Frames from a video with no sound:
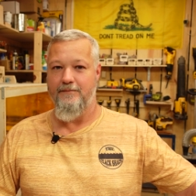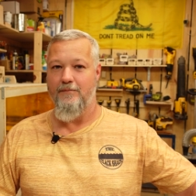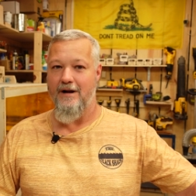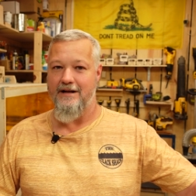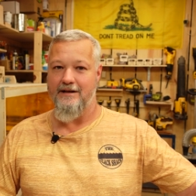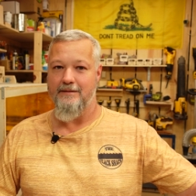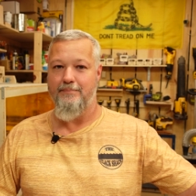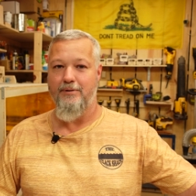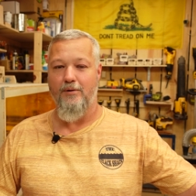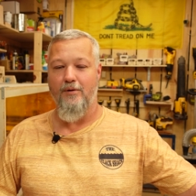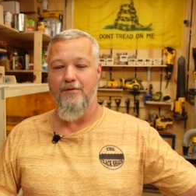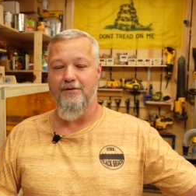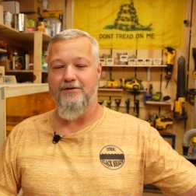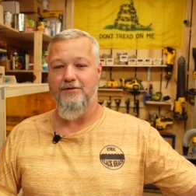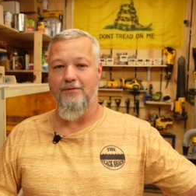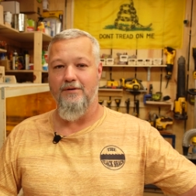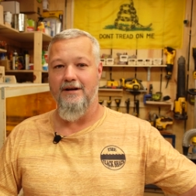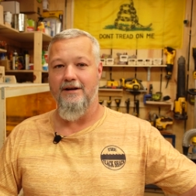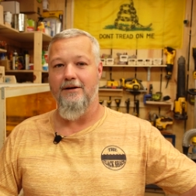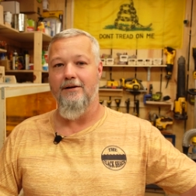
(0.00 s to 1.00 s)
ready to pull the
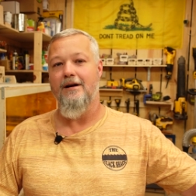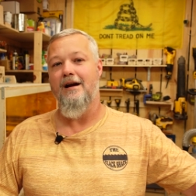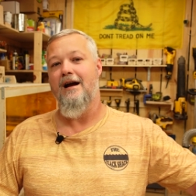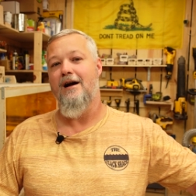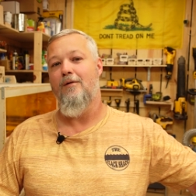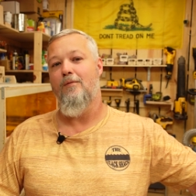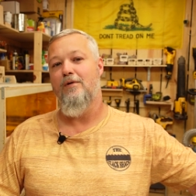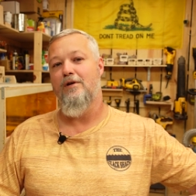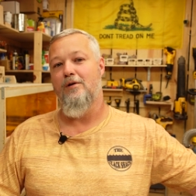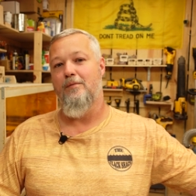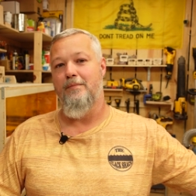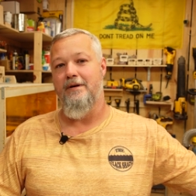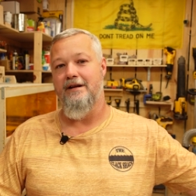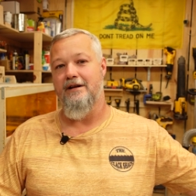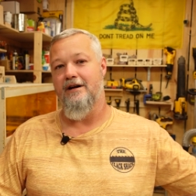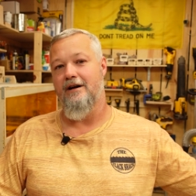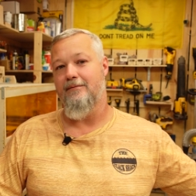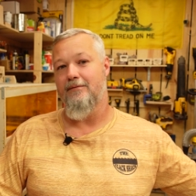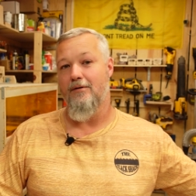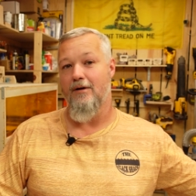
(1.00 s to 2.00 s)
trigger, I will
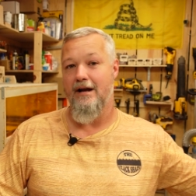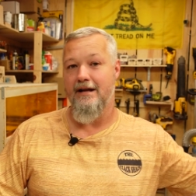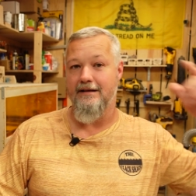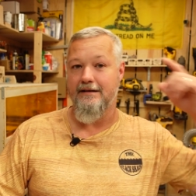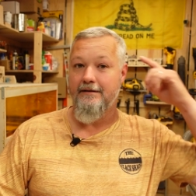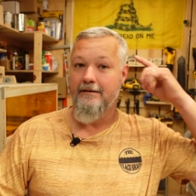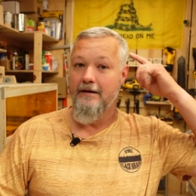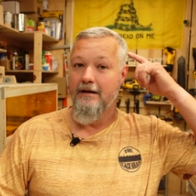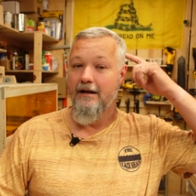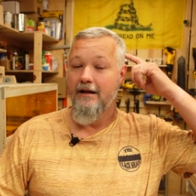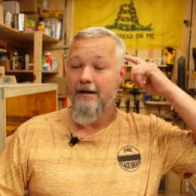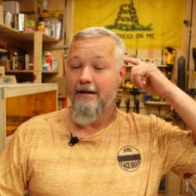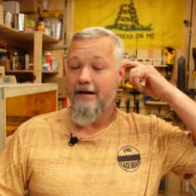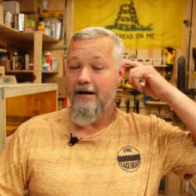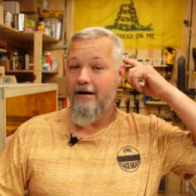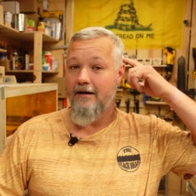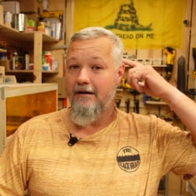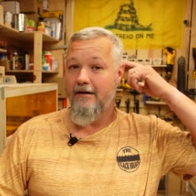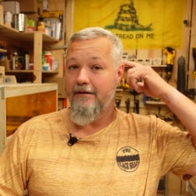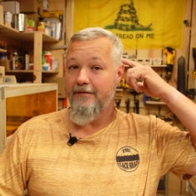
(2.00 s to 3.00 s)
be upgrading
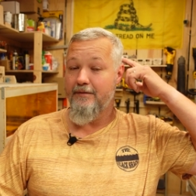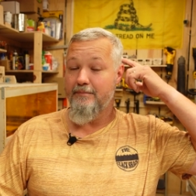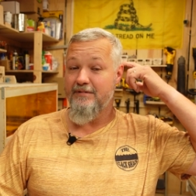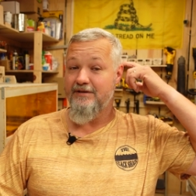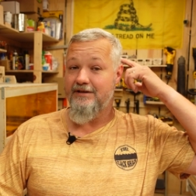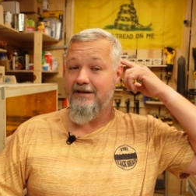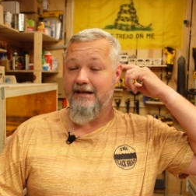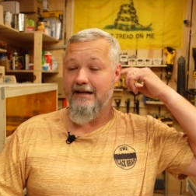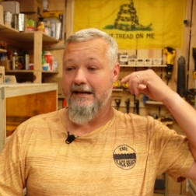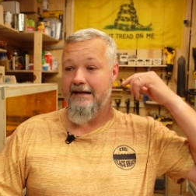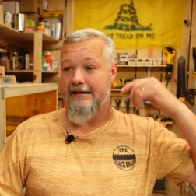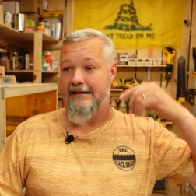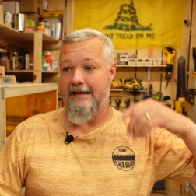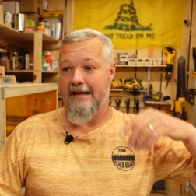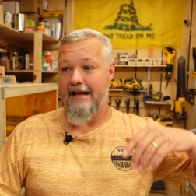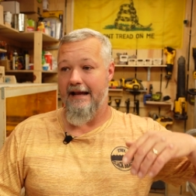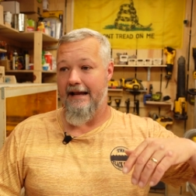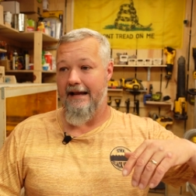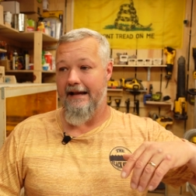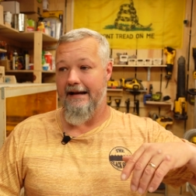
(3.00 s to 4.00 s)
uh, the machine
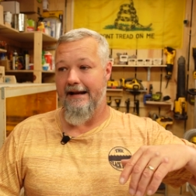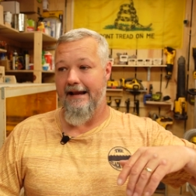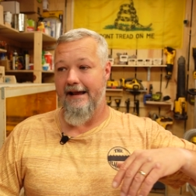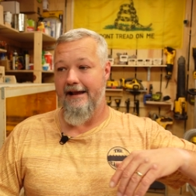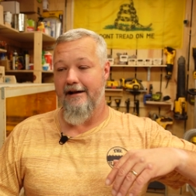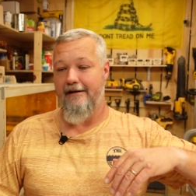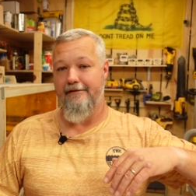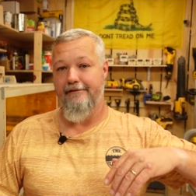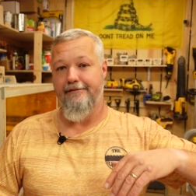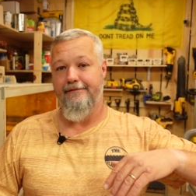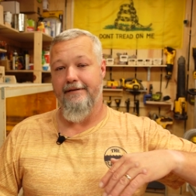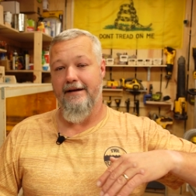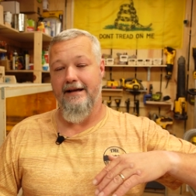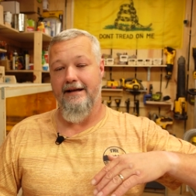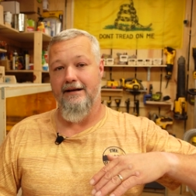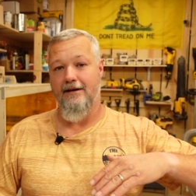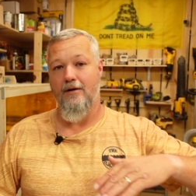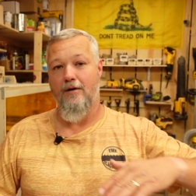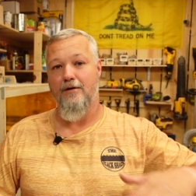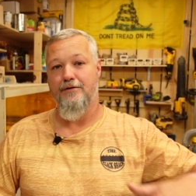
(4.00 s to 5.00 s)
and have
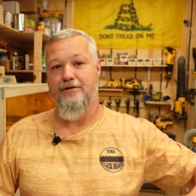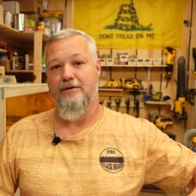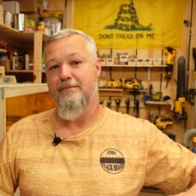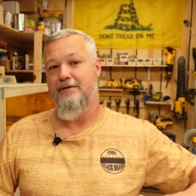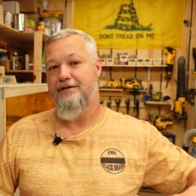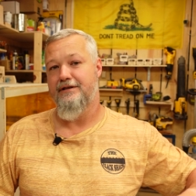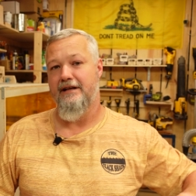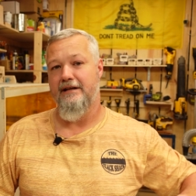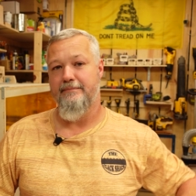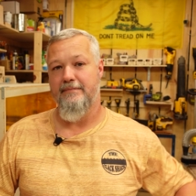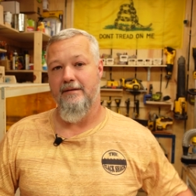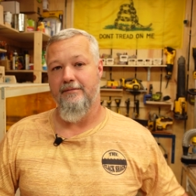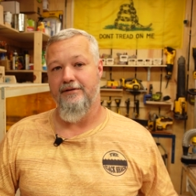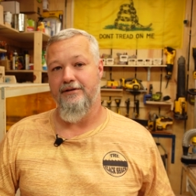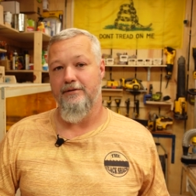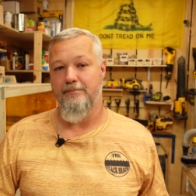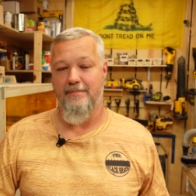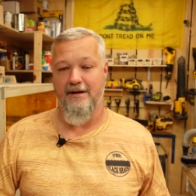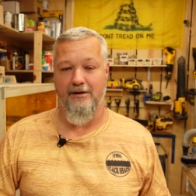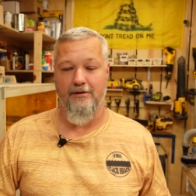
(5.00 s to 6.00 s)
a larger machine be able
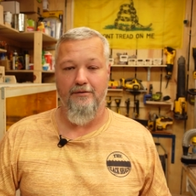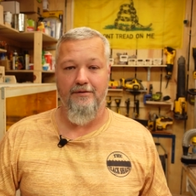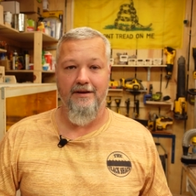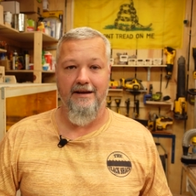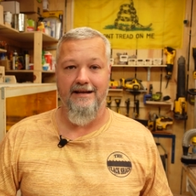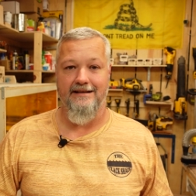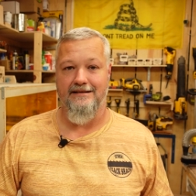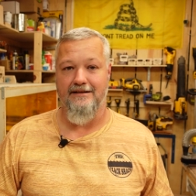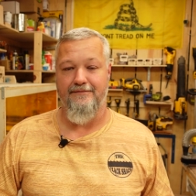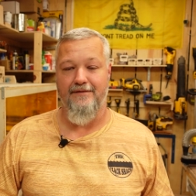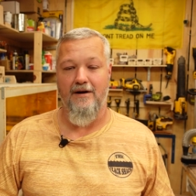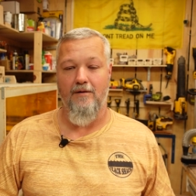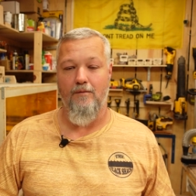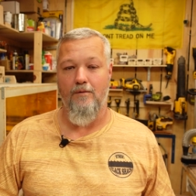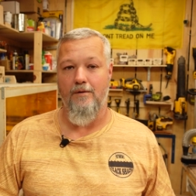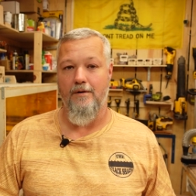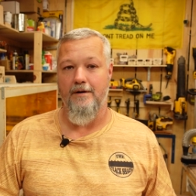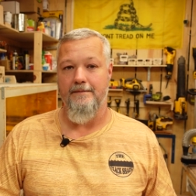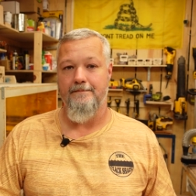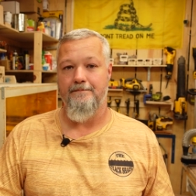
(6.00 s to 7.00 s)
to do bigger things if I
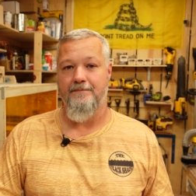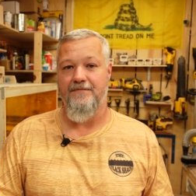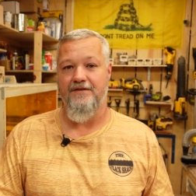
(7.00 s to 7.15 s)
want.